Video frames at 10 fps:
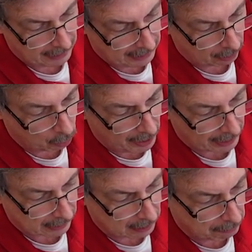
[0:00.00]
out of
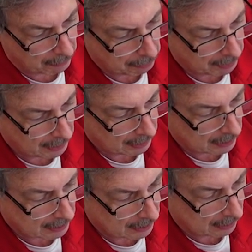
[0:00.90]
whack, might be
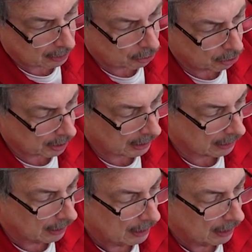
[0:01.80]
crooked.